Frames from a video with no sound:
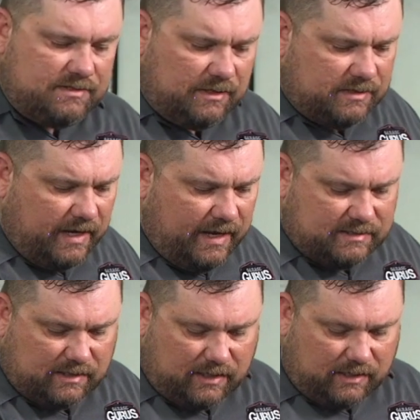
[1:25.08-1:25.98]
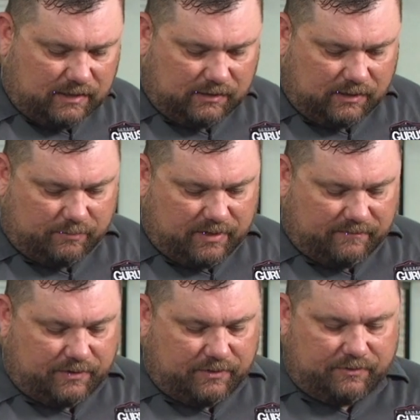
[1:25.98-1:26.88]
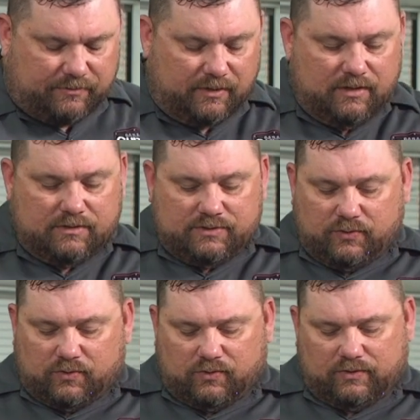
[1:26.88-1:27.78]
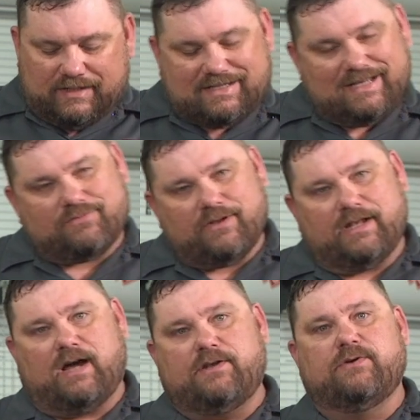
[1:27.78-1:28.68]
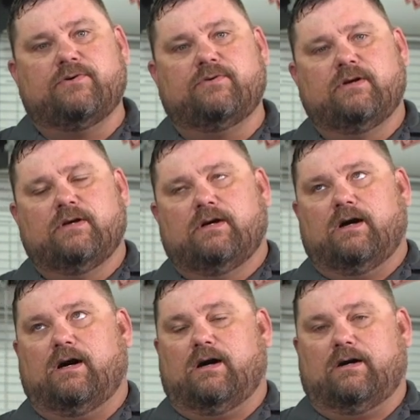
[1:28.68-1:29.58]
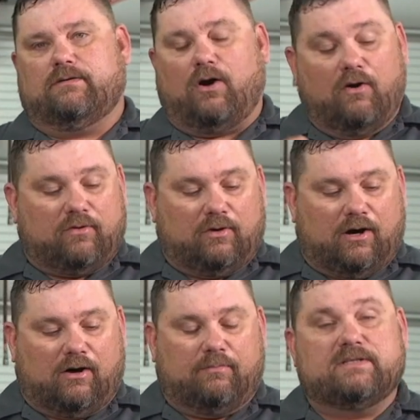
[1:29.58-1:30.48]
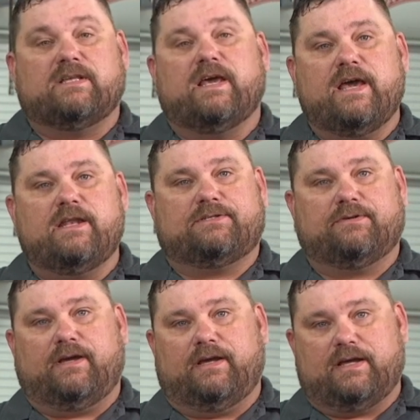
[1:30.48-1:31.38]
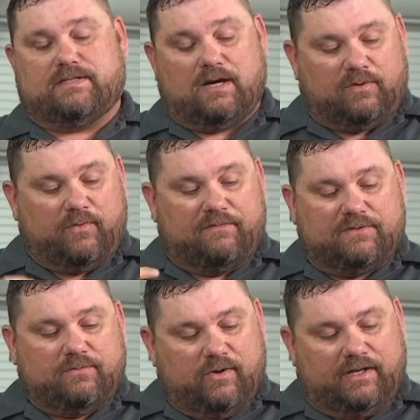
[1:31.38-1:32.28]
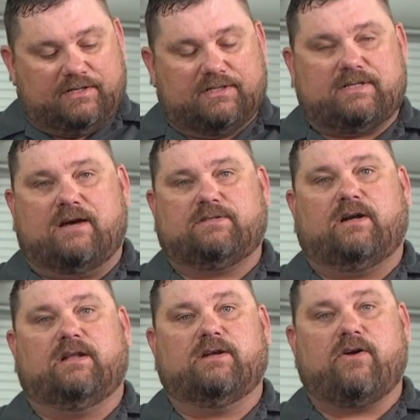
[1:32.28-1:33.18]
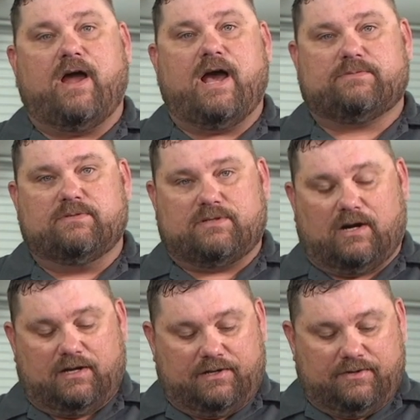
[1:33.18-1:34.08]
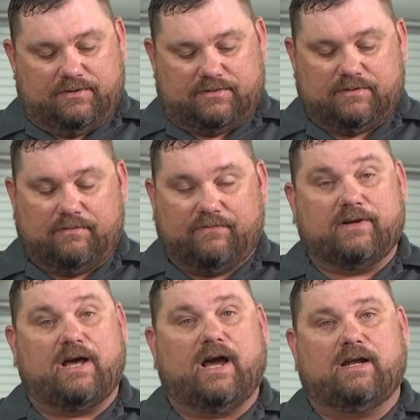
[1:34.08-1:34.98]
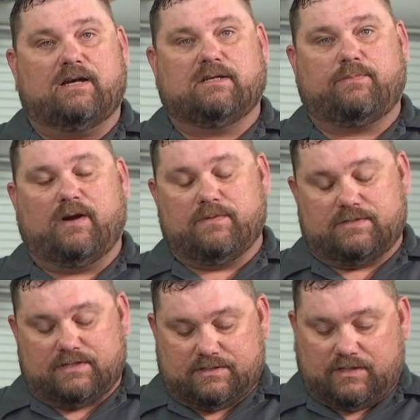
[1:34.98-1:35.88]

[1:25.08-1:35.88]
So today it's a little bit of a new tool. It's really not new overall, but to the industry, it's something we've really just now started to grasp and started to use for diagnostic purposes.